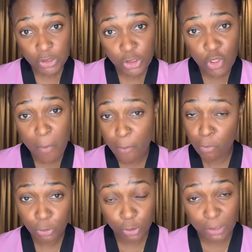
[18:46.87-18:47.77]
CEO
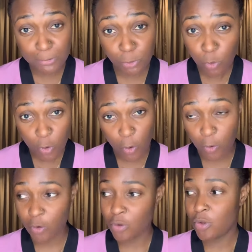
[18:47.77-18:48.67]
people, we used to sleep at 2
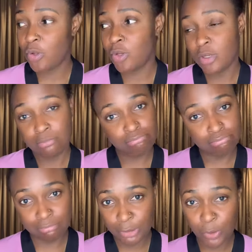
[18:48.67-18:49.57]
o'clock.
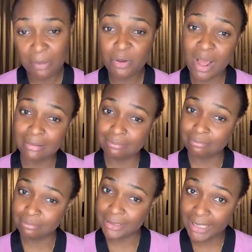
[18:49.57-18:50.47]
So let me go
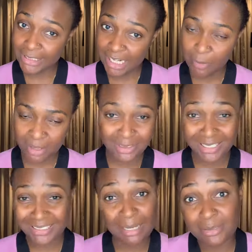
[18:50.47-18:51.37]
and take a shower.
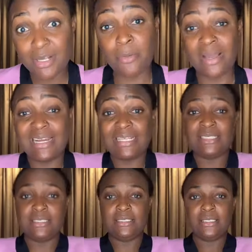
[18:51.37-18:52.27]
You can see I'm still on my
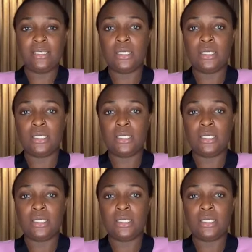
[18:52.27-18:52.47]
nighty.